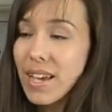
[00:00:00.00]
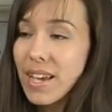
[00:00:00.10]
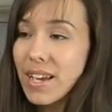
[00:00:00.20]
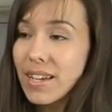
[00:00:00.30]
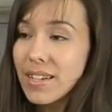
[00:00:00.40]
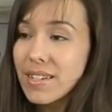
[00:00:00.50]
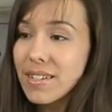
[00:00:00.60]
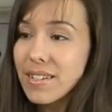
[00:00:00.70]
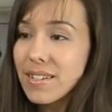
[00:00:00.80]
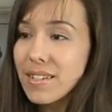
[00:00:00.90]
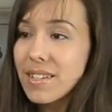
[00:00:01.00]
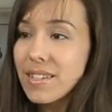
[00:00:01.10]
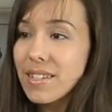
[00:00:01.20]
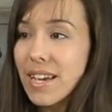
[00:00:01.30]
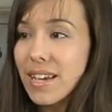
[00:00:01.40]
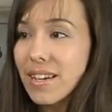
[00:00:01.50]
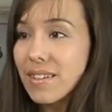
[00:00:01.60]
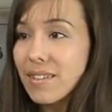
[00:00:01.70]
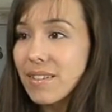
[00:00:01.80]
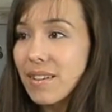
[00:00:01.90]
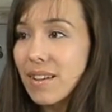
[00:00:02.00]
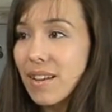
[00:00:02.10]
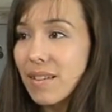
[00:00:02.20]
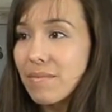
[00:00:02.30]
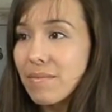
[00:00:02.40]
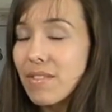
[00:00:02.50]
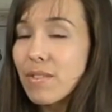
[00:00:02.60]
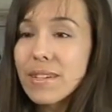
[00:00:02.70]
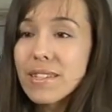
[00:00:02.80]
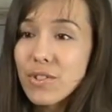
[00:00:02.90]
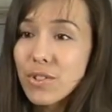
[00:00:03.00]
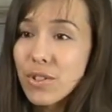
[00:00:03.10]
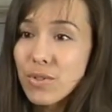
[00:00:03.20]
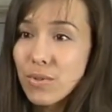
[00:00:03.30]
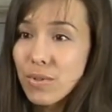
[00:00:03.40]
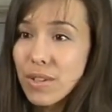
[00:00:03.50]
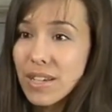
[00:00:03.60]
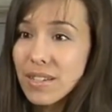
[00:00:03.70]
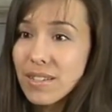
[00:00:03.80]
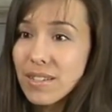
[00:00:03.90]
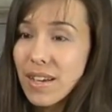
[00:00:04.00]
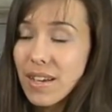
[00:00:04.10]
And to this day, even my sister goes through things